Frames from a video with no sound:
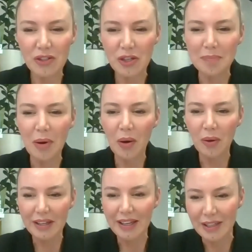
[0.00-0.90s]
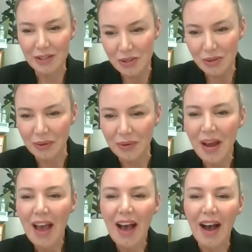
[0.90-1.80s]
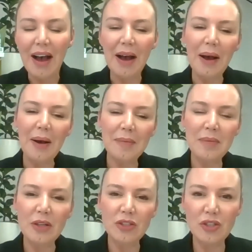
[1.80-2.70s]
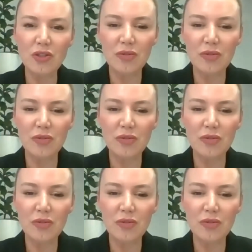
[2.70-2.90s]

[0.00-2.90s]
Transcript: a poll here too, just to